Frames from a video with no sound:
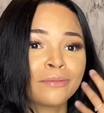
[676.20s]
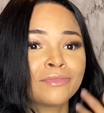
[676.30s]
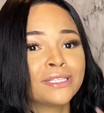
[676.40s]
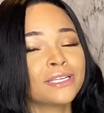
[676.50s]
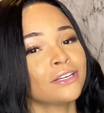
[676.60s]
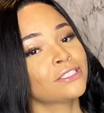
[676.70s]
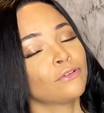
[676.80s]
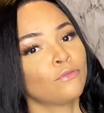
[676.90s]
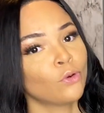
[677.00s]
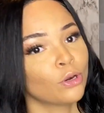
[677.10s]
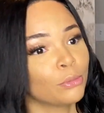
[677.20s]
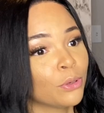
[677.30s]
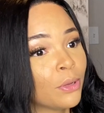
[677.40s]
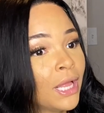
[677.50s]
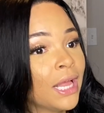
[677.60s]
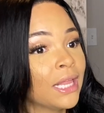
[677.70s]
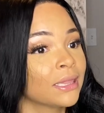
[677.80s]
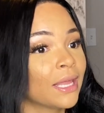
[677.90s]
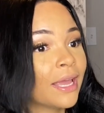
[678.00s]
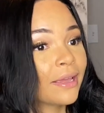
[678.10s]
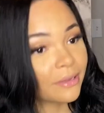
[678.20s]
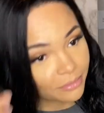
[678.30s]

this hair is affordable. Like,